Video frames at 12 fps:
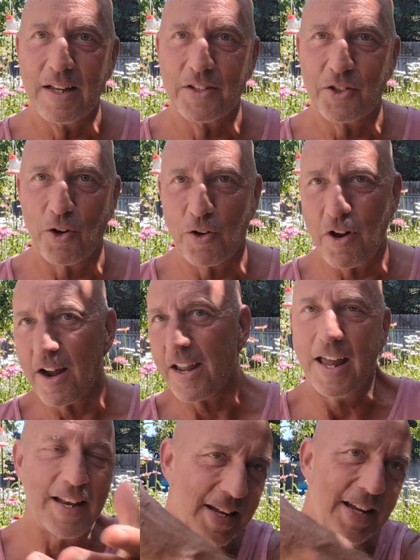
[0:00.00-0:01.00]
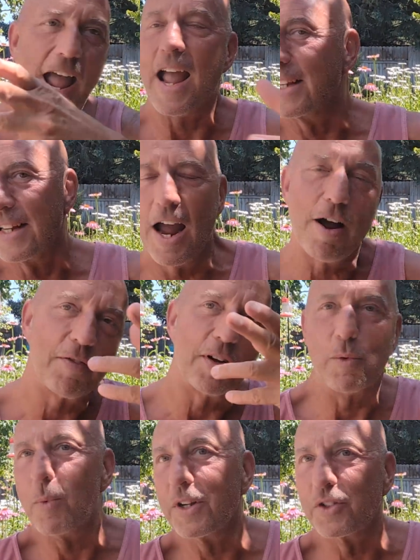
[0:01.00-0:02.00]
So you're not getting yanked every
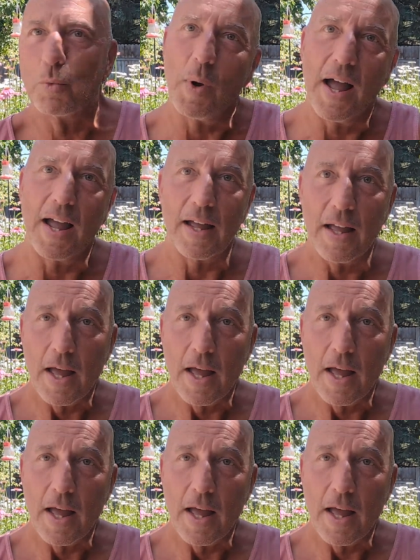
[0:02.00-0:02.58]
which way.